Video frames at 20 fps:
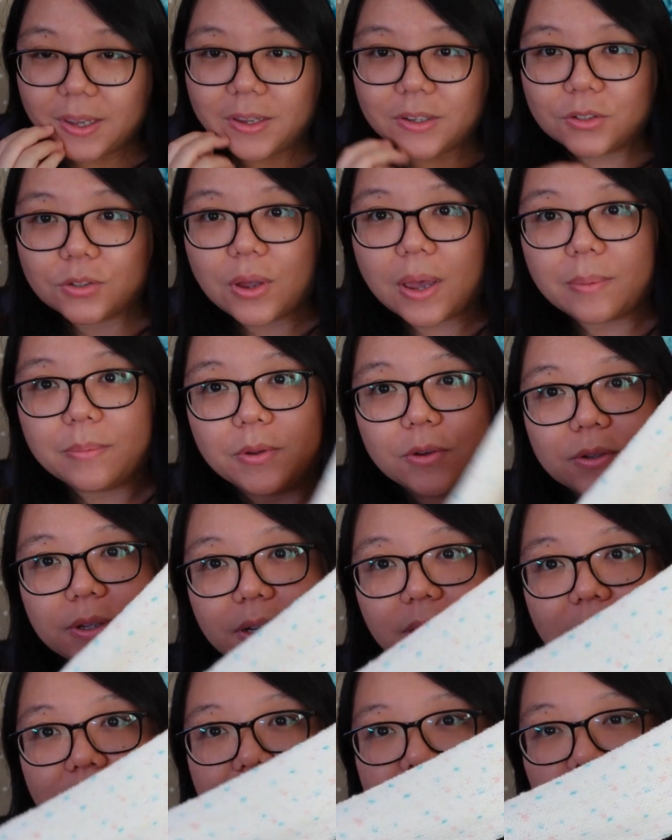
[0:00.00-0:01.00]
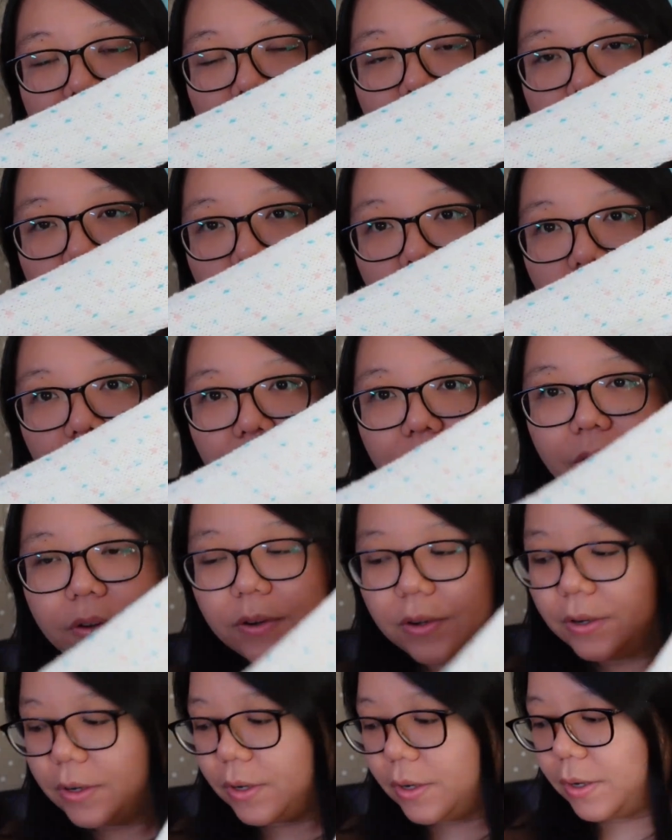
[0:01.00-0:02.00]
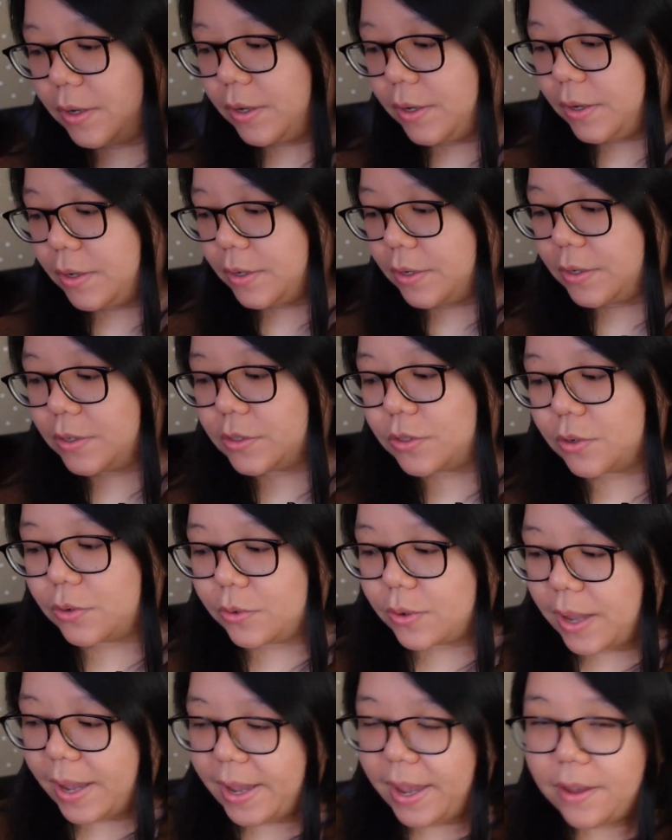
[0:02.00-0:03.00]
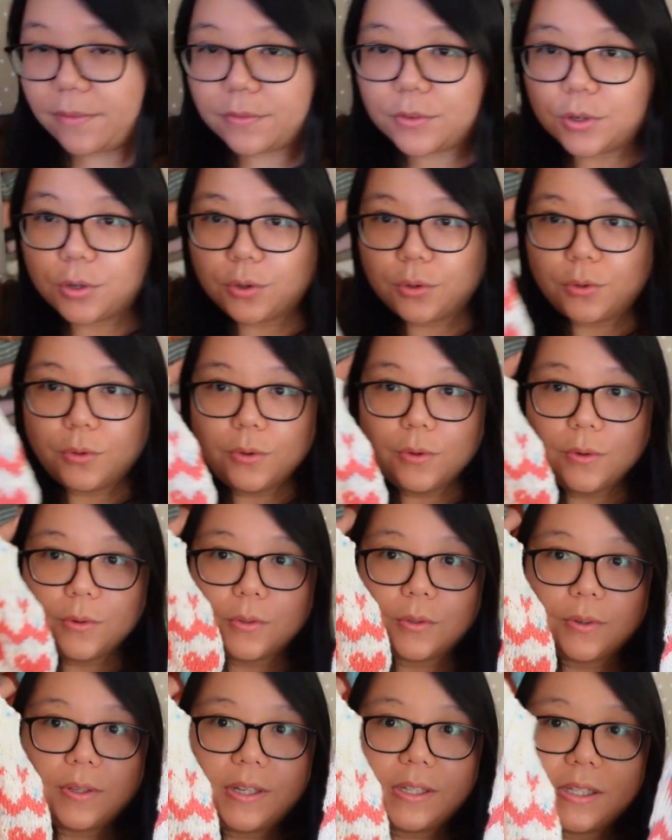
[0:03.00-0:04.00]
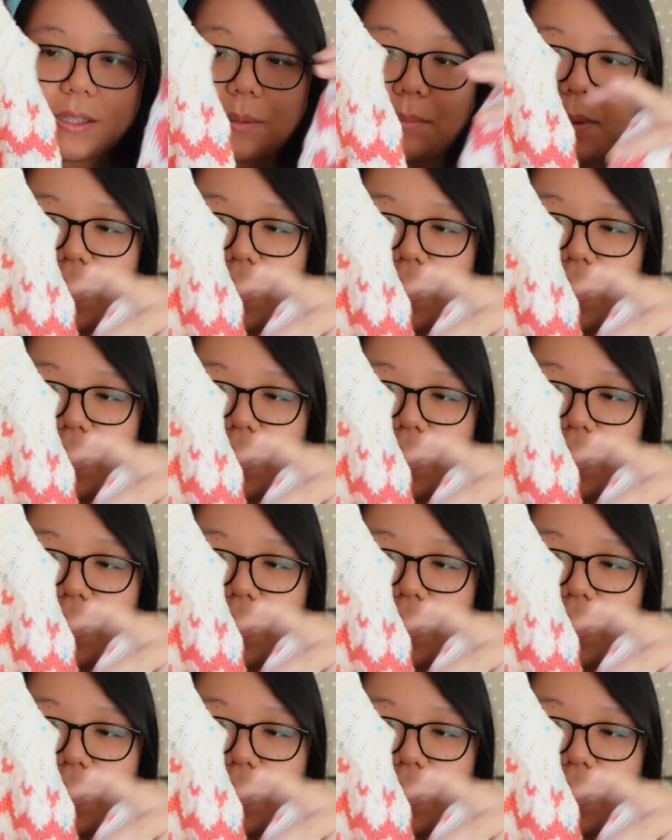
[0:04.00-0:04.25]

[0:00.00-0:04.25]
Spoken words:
so I'm using the same yarn, so I have 2. So this is